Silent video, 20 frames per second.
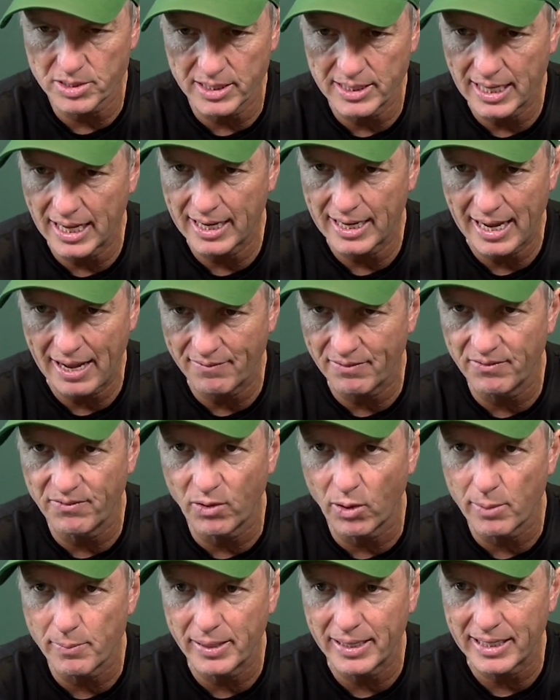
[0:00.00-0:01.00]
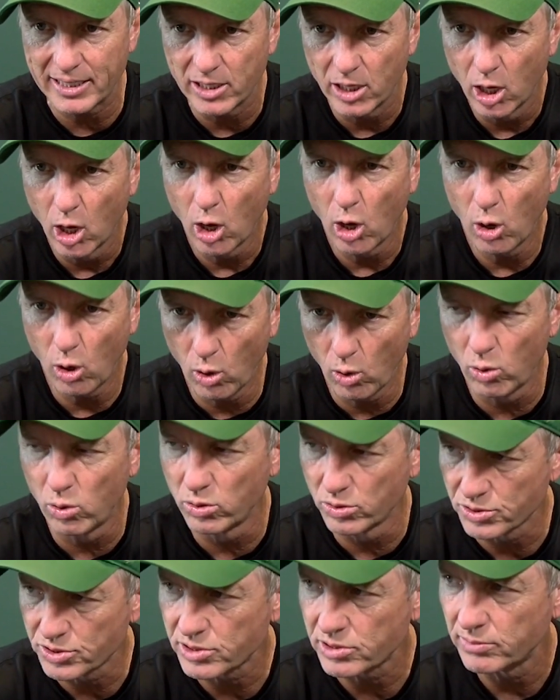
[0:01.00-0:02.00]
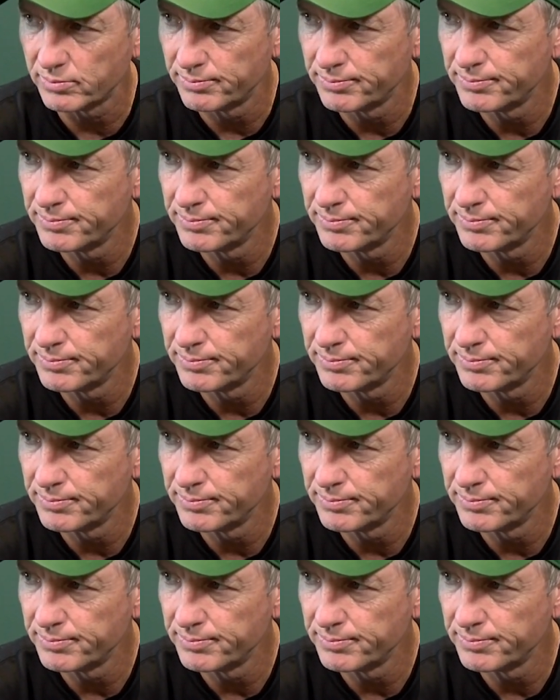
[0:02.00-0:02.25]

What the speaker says: and not having very many holes